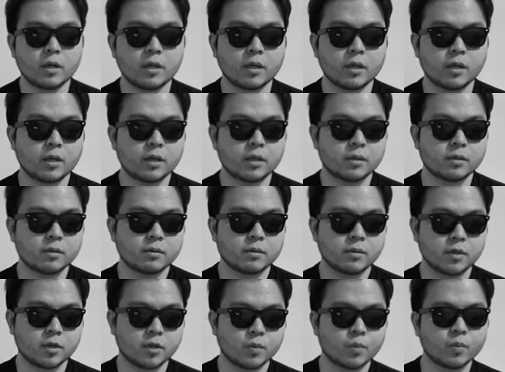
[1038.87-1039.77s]
and
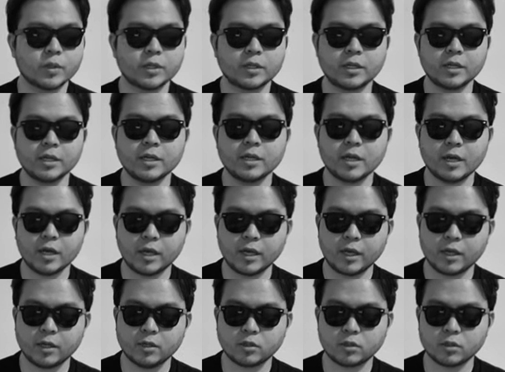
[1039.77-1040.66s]
you know, with the
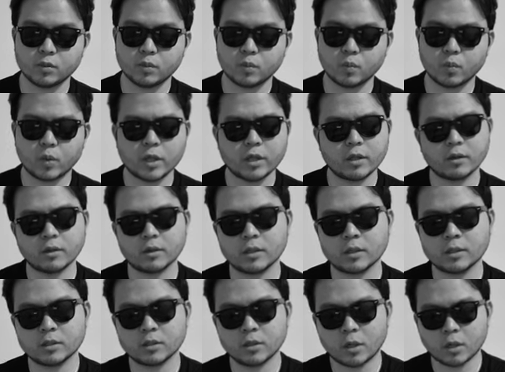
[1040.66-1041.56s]
age, whether
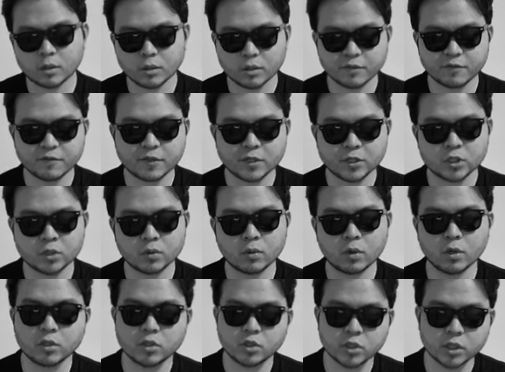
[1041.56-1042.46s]
it's artificial
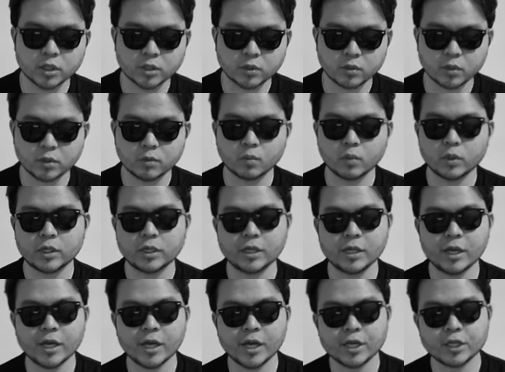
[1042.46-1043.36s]
or genuine, with
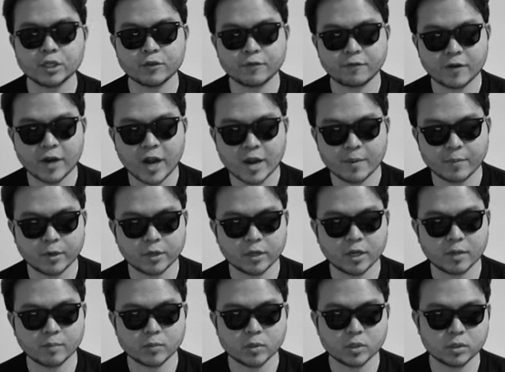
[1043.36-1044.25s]
the age fabric,
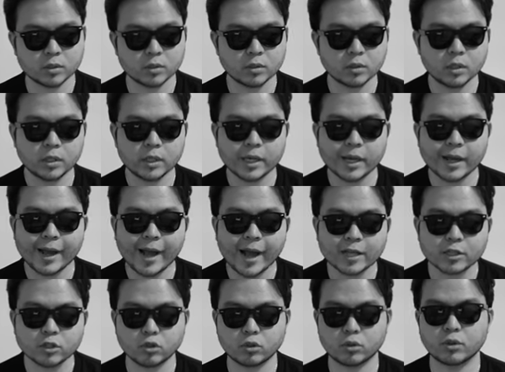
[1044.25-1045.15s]
I'm just
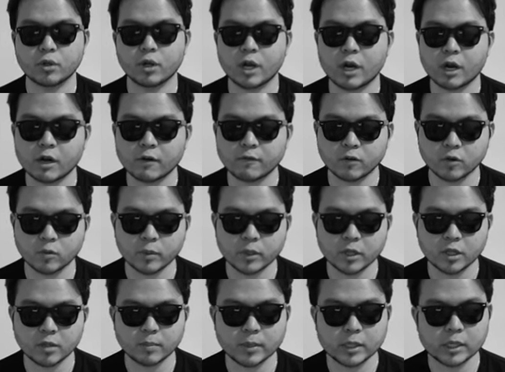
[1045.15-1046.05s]
extra careful
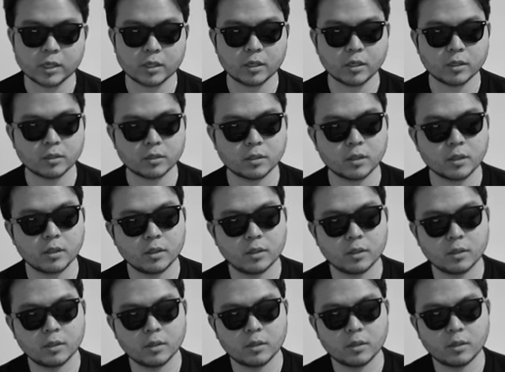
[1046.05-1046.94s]
with it because
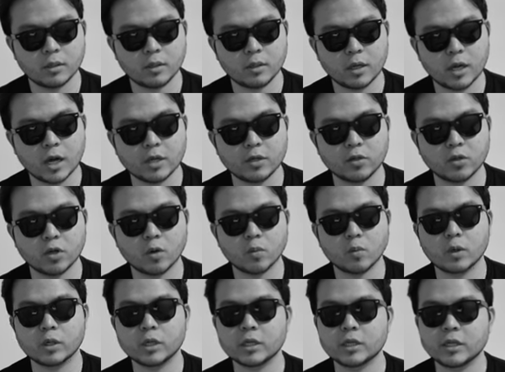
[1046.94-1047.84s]
I don't
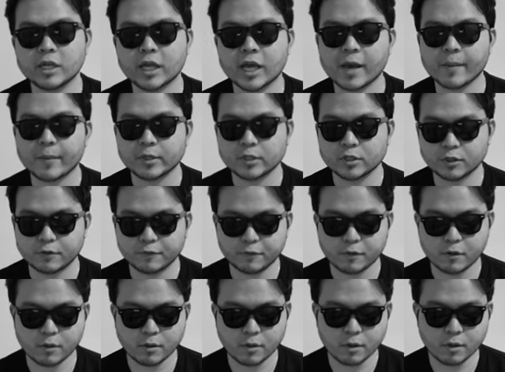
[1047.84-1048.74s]
want to damage it
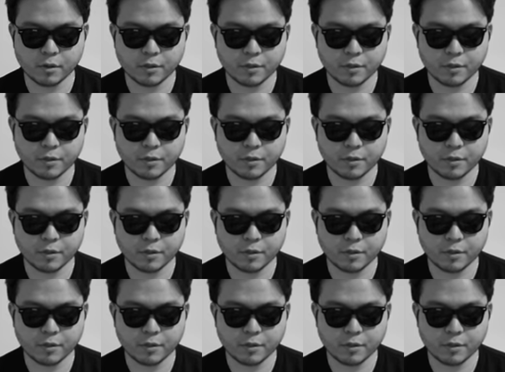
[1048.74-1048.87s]
further.